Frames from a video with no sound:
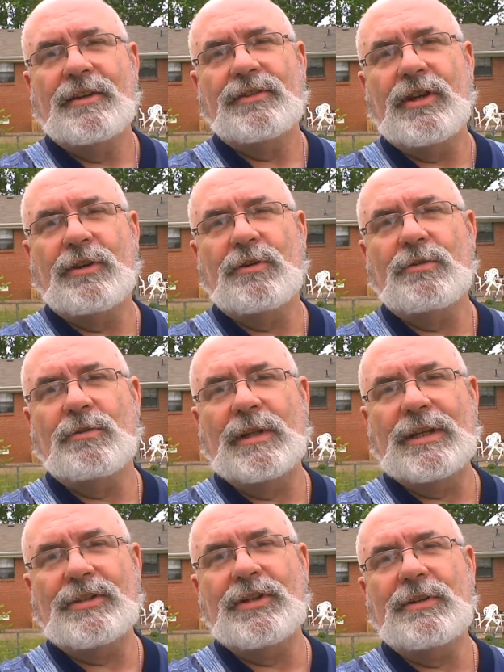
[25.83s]
So
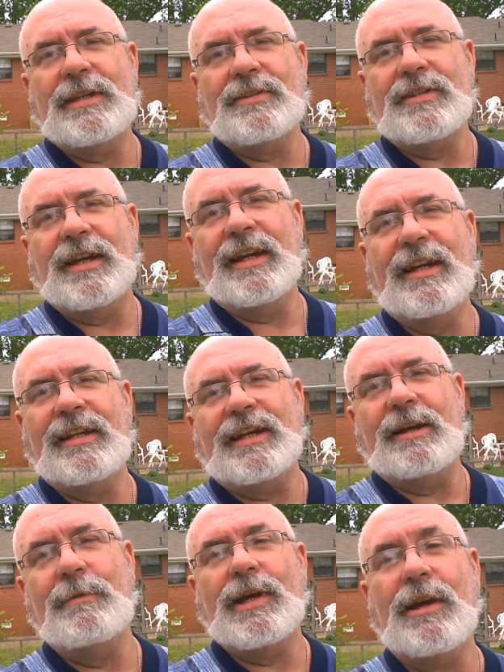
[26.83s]
let's do this thing, and
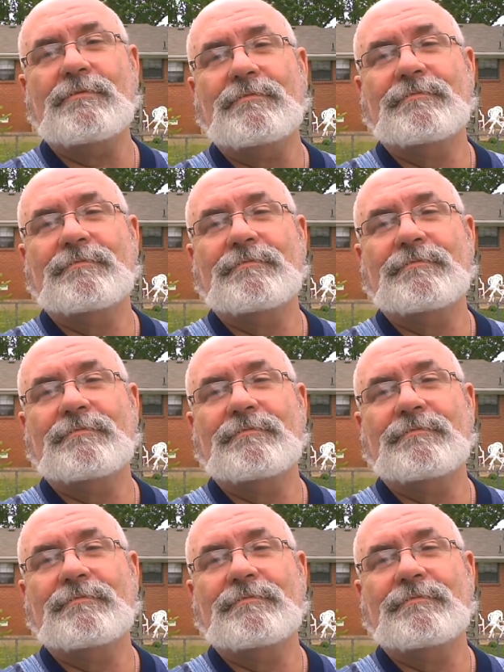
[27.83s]
here we go.